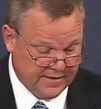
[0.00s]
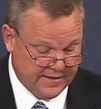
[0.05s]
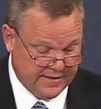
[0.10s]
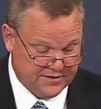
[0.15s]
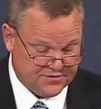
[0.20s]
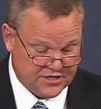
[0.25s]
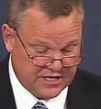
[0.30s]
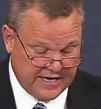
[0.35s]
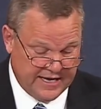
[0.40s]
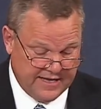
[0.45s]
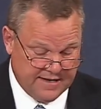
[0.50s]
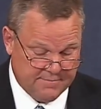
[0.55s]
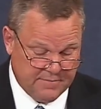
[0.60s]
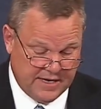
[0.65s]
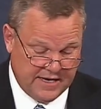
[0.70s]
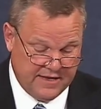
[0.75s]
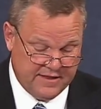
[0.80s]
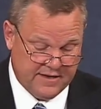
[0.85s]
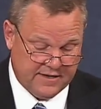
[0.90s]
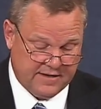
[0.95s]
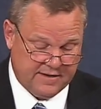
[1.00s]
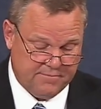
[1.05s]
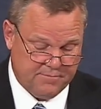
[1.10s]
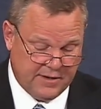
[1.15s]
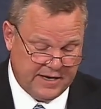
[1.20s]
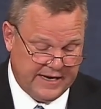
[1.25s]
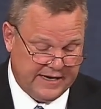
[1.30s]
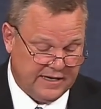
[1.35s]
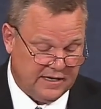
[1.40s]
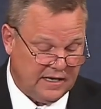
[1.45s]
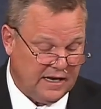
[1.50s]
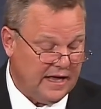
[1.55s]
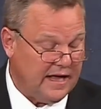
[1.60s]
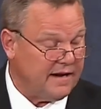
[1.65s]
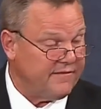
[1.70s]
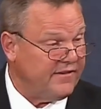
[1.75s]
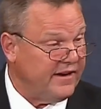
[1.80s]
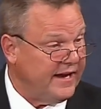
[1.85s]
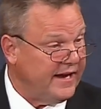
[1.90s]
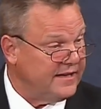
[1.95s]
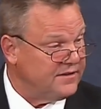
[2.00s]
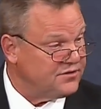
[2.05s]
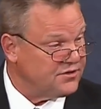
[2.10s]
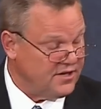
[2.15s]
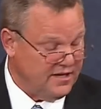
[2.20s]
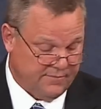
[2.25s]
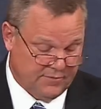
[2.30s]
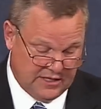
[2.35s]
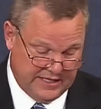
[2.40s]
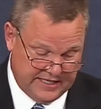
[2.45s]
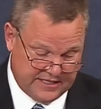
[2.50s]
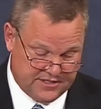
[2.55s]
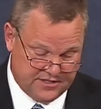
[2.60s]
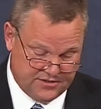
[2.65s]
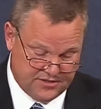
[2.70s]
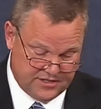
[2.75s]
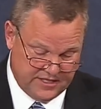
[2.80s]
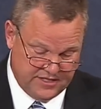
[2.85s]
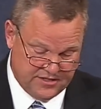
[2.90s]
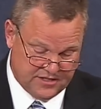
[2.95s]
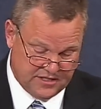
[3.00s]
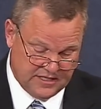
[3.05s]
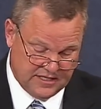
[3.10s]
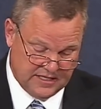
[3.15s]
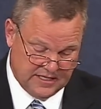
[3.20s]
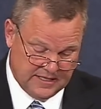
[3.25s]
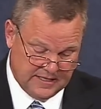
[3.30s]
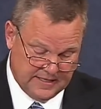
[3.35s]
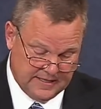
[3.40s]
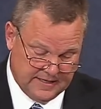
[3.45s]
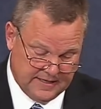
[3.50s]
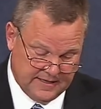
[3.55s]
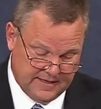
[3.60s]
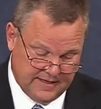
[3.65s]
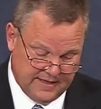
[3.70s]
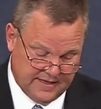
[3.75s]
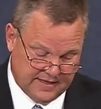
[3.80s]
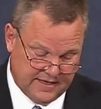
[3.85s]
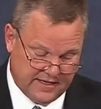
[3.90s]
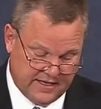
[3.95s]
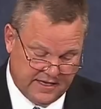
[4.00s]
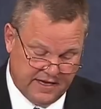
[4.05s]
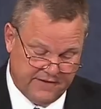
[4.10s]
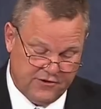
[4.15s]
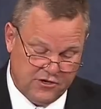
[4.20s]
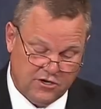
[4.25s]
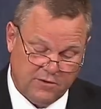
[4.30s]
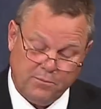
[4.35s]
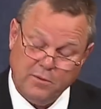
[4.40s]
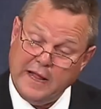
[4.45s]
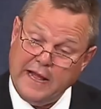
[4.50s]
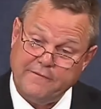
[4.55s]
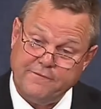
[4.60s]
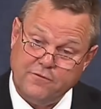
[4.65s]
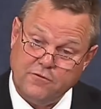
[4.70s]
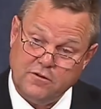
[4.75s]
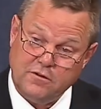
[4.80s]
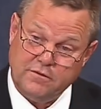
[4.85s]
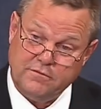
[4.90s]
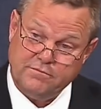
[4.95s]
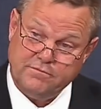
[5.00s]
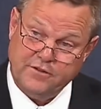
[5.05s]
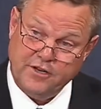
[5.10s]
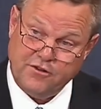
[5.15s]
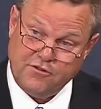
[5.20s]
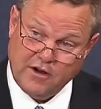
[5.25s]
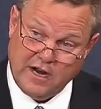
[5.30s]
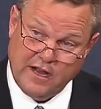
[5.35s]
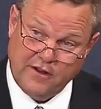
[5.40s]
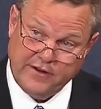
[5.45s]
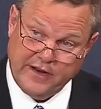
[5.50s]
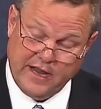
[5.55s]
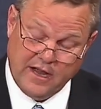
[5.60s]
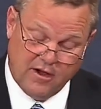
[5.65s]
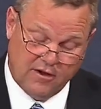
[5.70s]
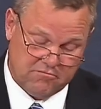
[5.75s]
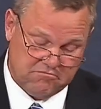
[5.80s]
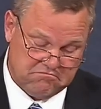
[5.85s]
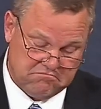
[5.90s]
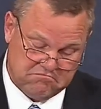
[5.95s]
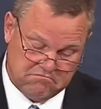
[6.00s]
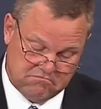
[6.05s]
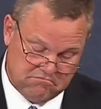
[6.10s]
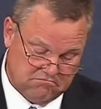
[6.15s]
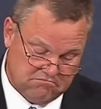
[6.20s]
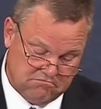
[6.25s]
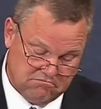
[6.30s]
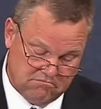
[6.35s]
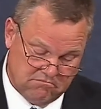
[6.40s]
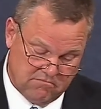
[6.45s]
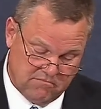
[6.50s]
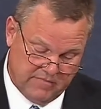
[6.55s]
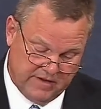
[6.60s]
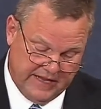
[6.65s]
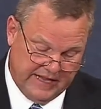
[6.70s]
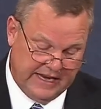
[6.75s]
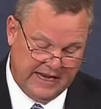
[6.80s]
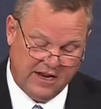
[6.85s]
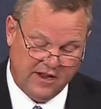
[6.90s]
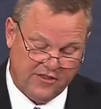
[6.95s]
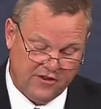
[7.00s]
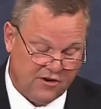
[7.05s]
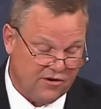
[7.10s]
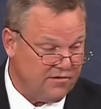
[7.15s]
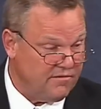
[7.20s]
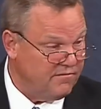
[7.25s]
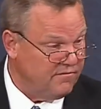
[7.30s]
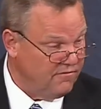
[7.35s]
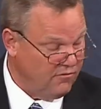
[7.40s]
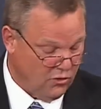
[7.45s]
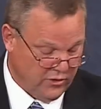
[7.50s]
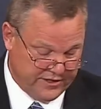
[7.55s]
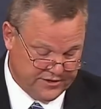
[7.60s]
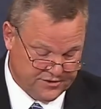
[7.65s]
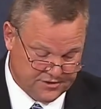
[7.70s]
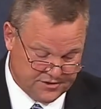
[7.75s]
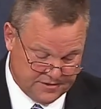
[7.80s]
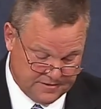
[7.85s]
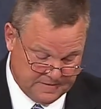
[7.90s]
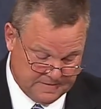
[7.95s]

It's the kind of money that can buy you a lot of ads come election season. It can give you a platform to drown out any other voice.